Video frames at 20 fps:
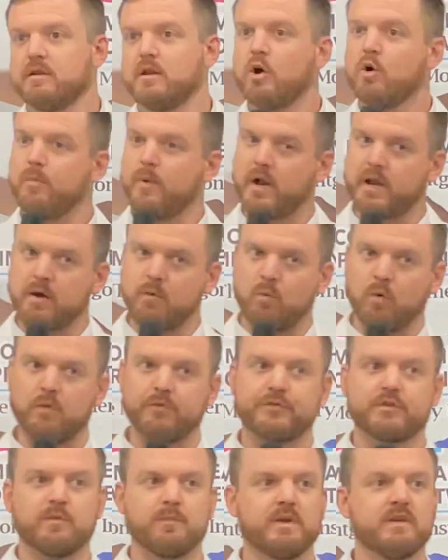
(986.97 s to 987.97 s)
Nobody
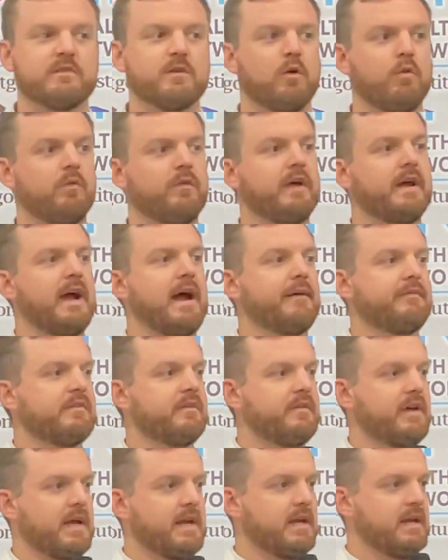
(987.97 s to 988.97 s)
wants to be told they have
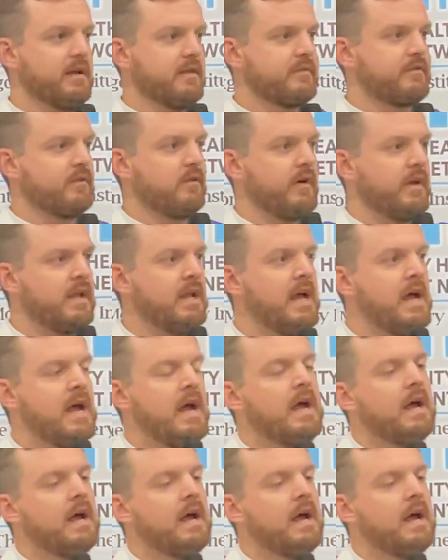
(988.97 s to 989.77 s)
to take insulin.